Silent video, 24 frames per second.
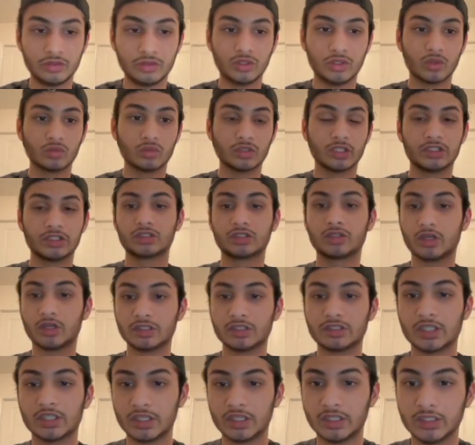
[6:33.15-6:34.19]
Don't, like,
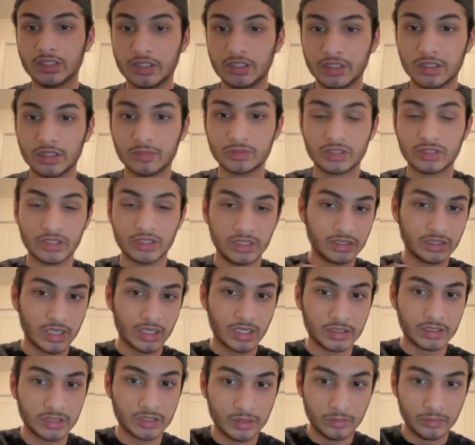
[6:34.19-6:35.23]
start sending DMs the
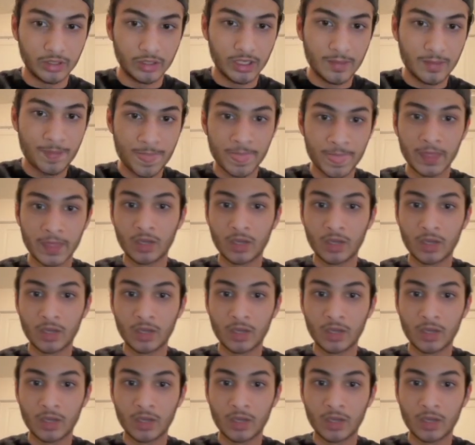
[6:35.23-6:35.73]
exact same day.